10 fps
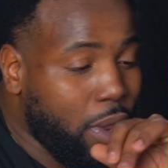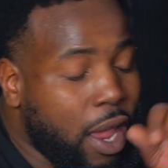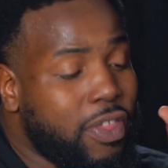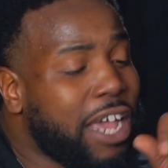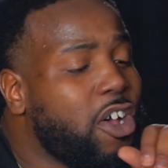
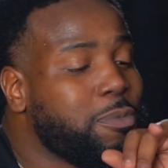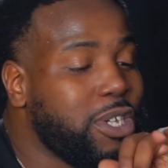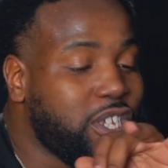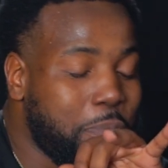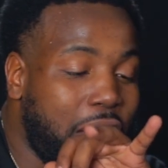And that goes me
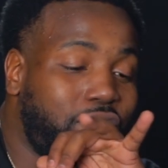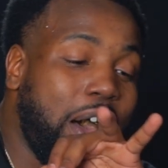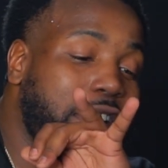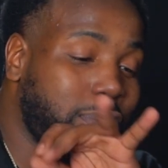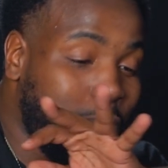to my
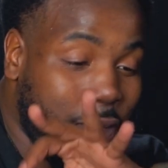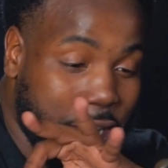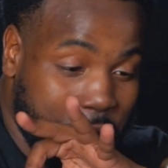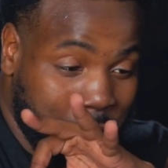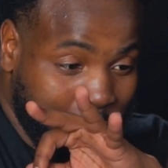final
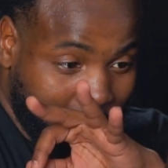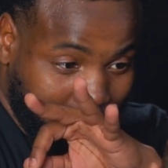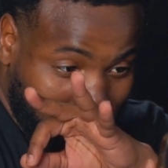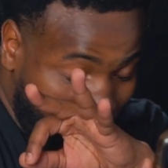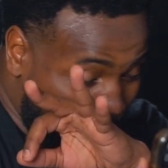one.
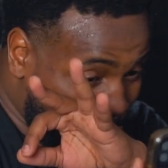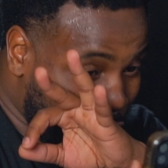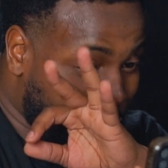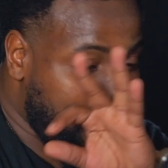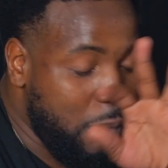
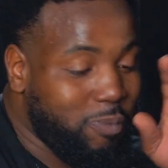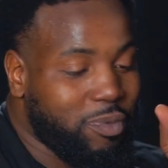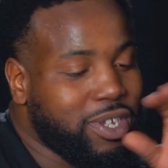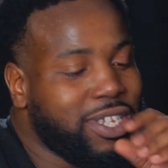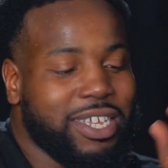
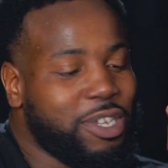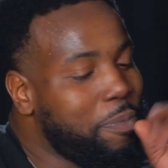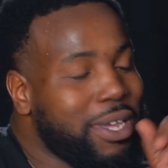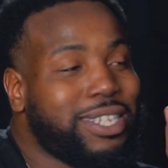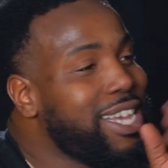You
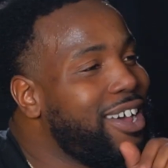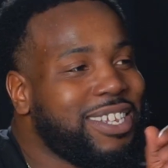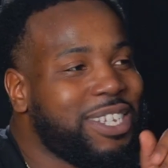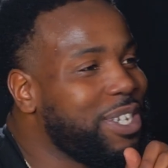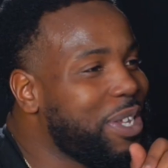see how
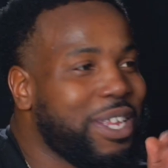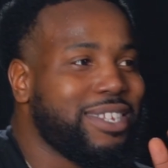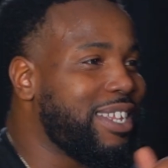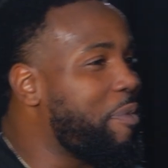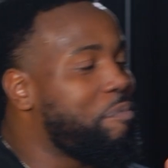this just...
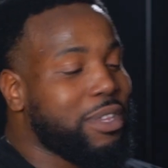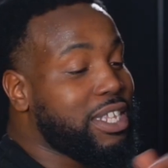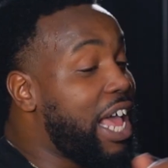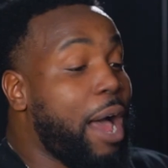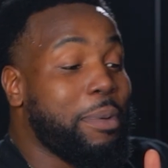
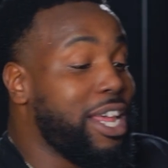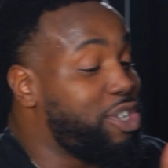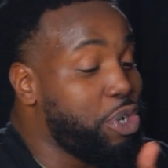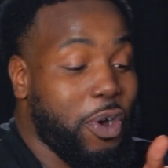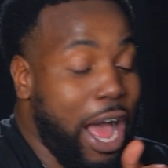I'm going to let
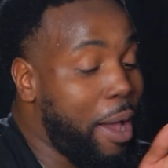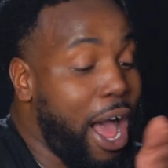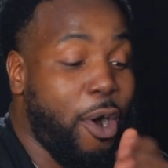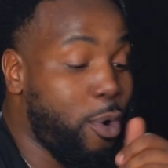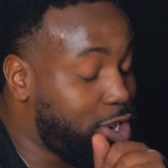you know,
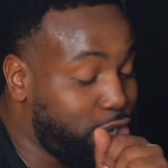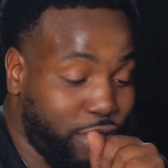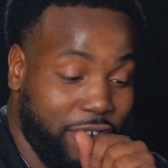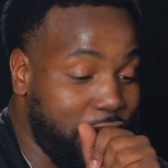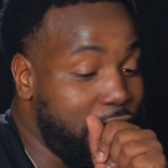I
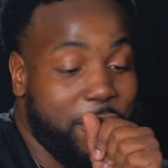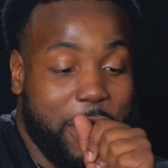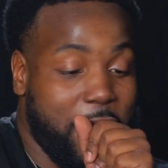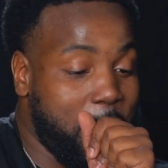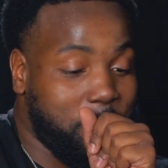orchestrate very
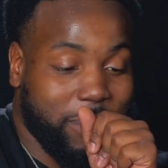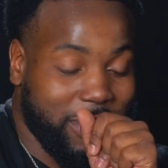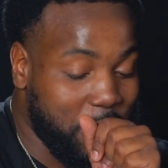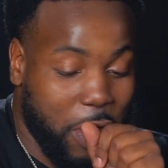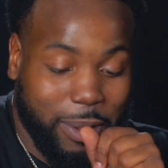well.
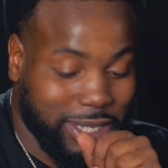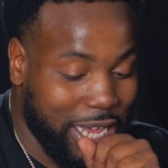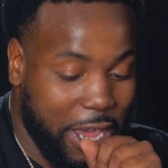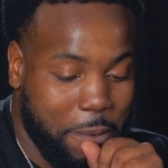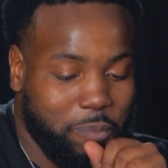You know what I'm
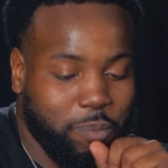saying?